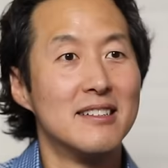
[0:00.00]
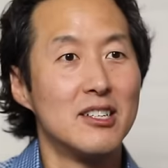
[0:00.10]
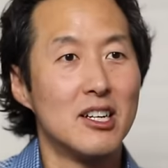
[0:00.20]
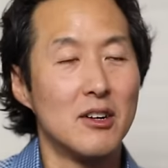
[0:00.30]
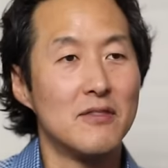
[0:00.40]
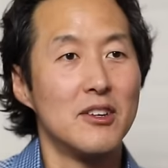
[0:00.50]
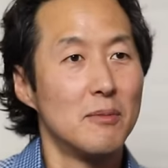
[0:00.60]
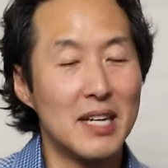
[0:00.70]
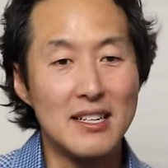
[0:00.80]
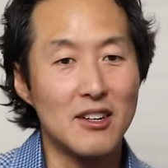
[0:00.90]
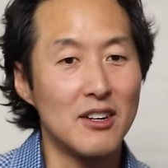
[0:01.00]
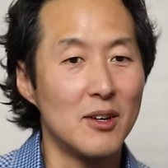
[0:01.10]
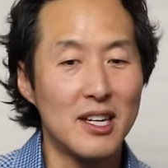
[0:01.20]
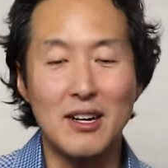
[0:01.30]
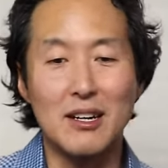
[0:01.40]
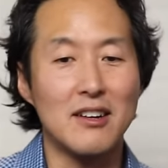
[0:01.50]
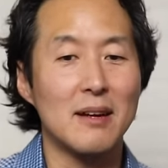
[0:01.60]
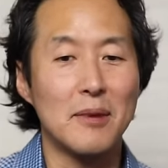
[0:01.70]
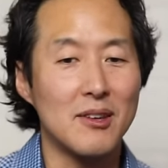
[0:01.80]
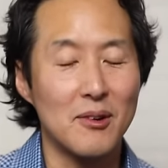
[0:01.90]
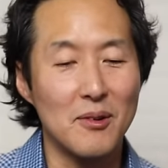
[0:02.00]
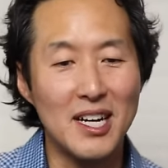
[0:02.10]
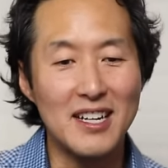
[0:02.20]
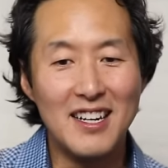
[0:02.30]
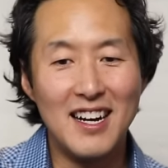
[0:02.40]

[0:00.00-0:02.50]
You know, if you're mean to her, you hit her, I'm going to throw it away.